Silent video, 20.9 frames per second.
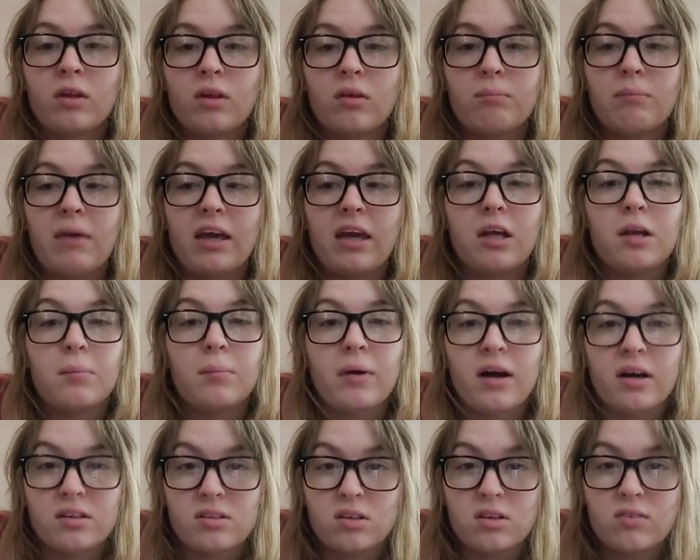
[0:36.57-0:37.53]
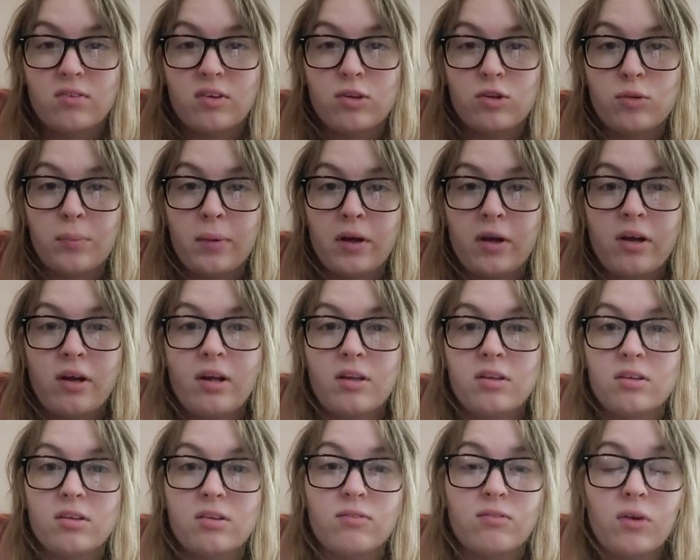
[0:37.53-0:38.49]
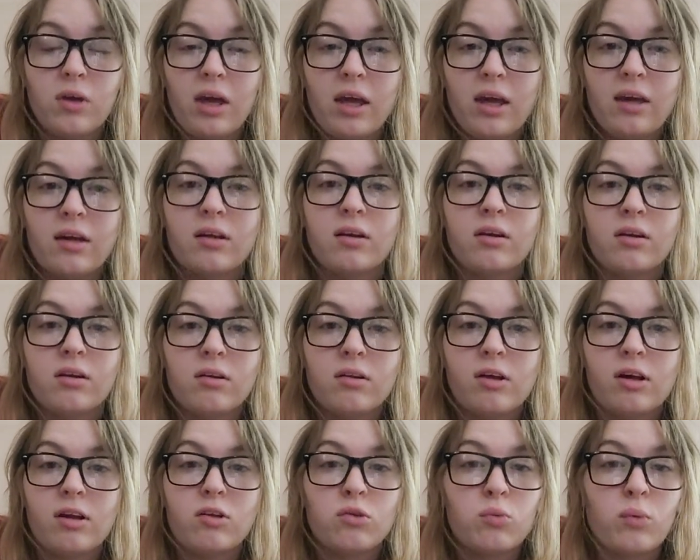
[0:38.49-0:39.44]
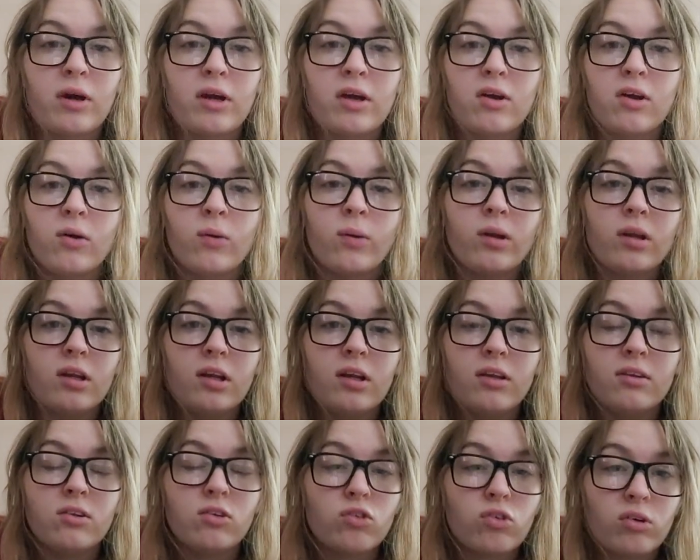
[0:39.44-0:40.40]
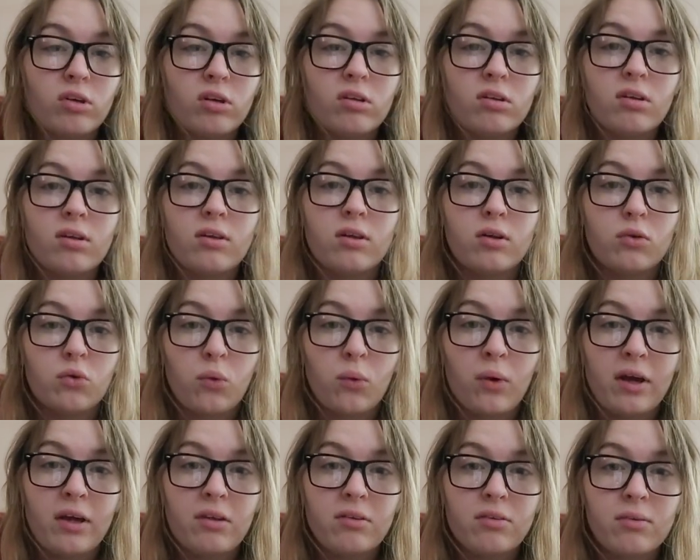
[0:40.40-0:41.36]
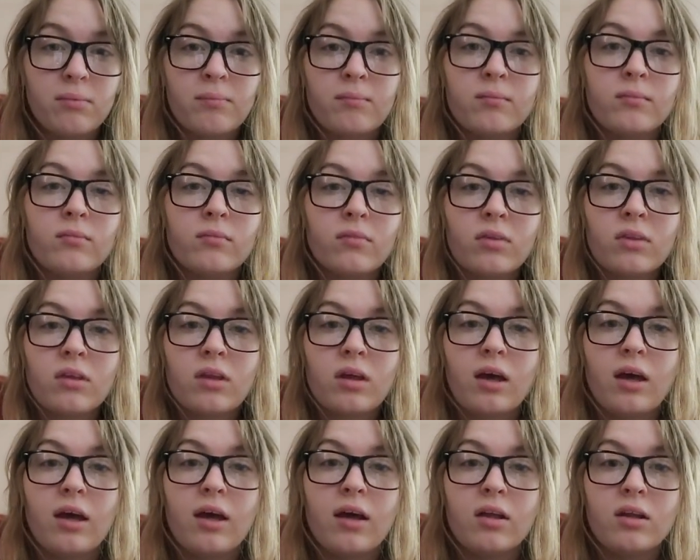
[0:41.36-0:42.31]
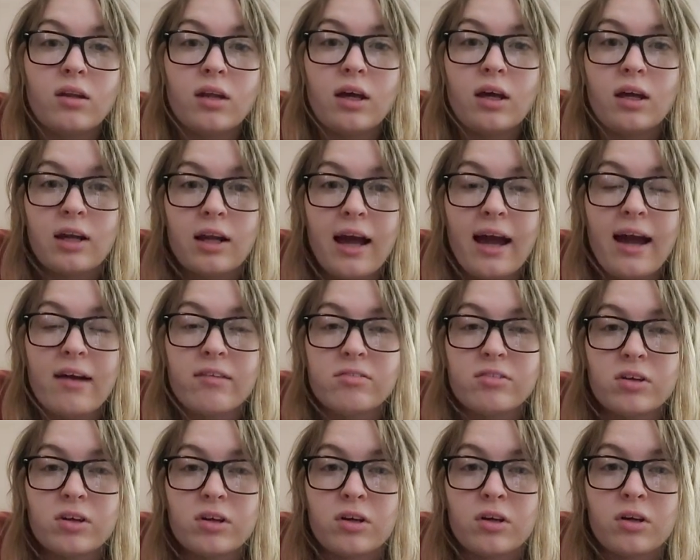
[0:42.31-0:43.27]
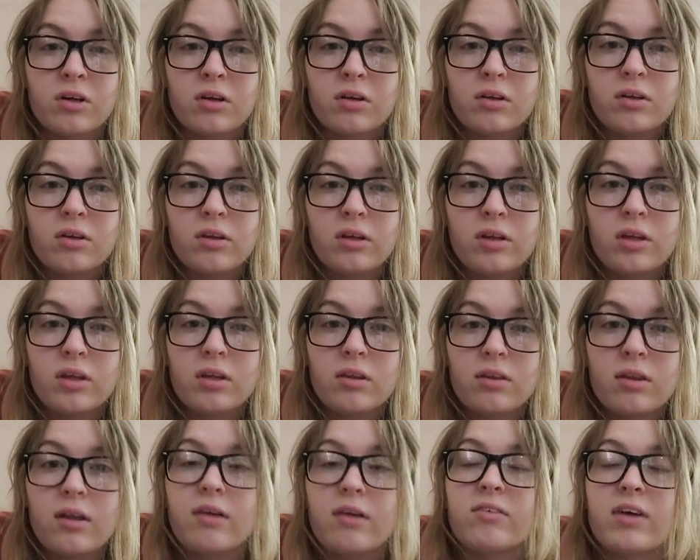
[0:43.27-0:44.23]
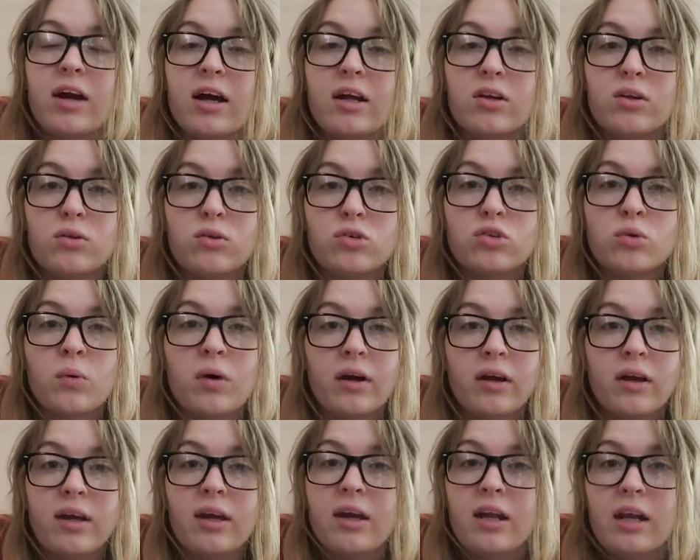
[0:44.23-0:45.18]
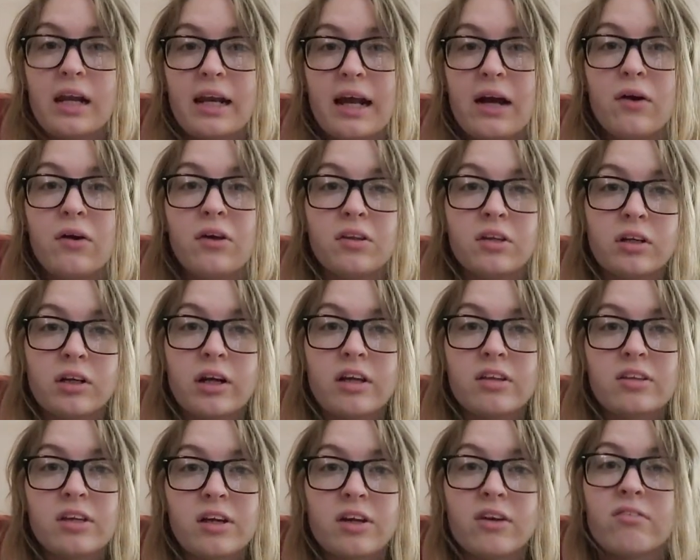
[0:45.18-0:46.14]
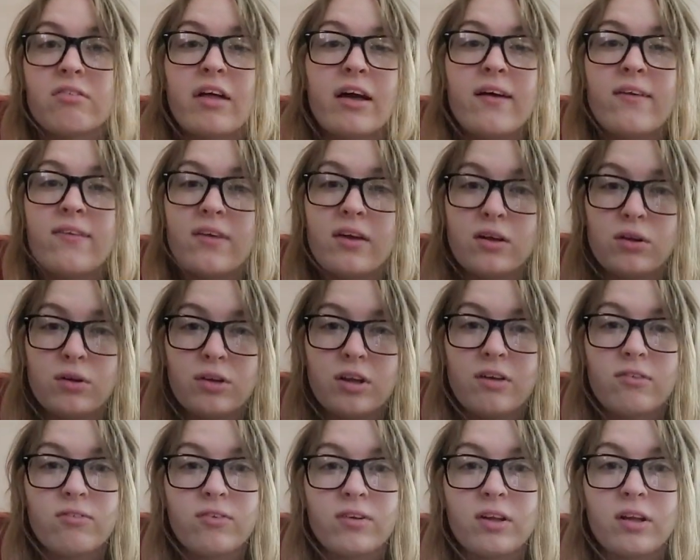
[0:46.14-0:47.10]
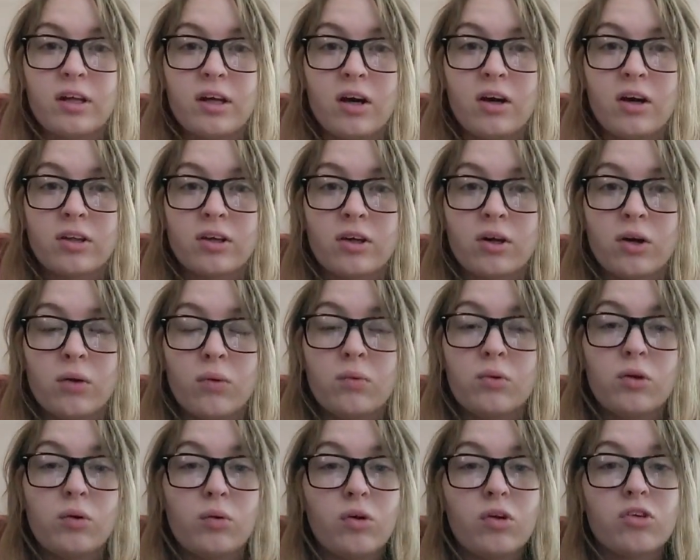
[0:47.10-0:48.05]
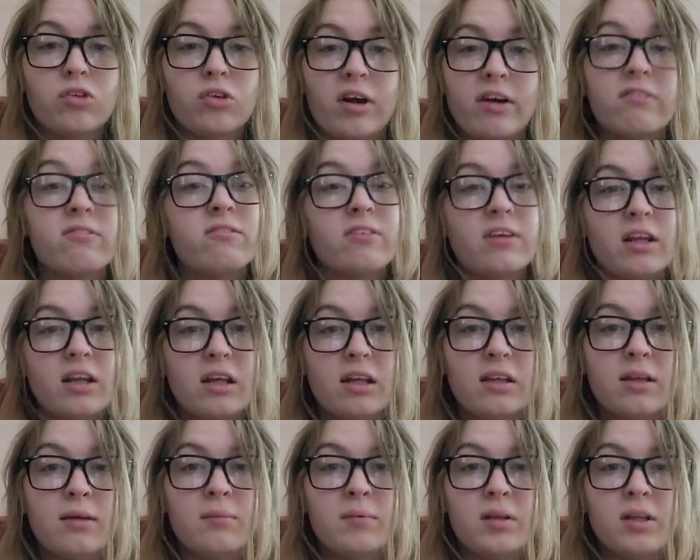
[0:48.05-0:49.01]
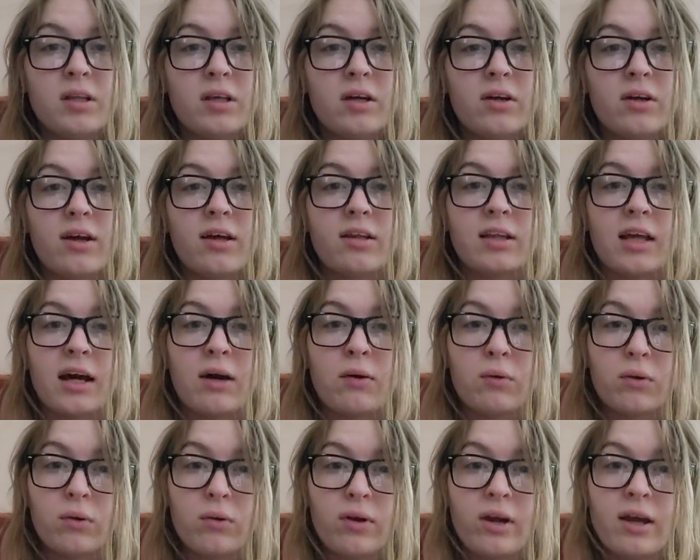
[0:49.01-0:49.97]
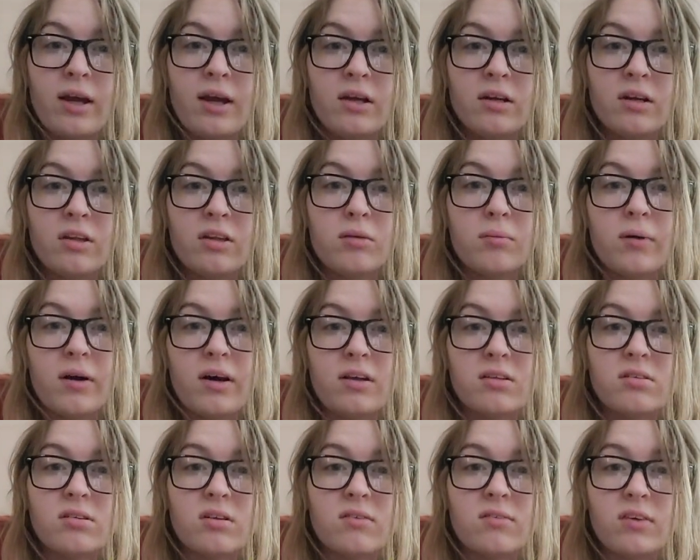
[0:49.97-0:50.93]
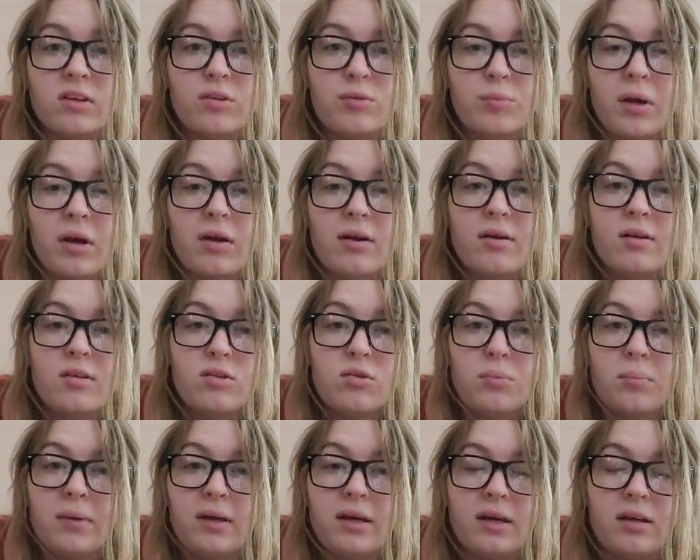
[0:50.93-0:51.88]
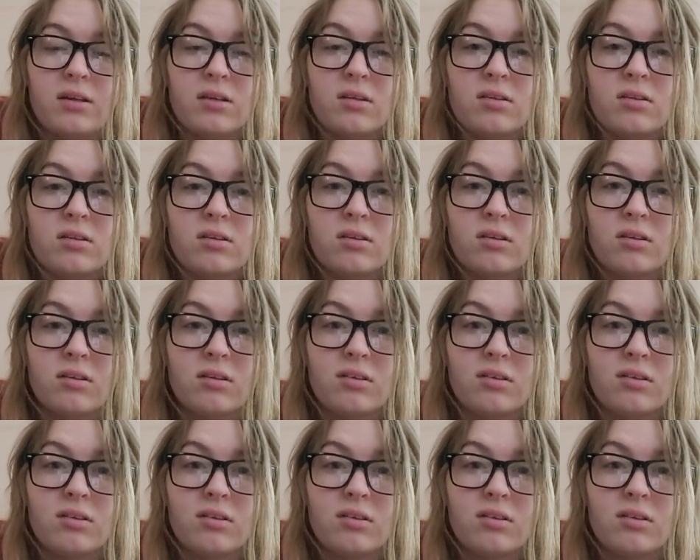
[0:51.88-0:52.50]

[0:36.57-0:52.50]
Make it a positive experience if you can. That is why you're going to need the treats and the toys. And then after they've gotten used to walking in and out and they're not scared of that and they do that freely on their own, you can try feeding them in there, and that will create another positive experience because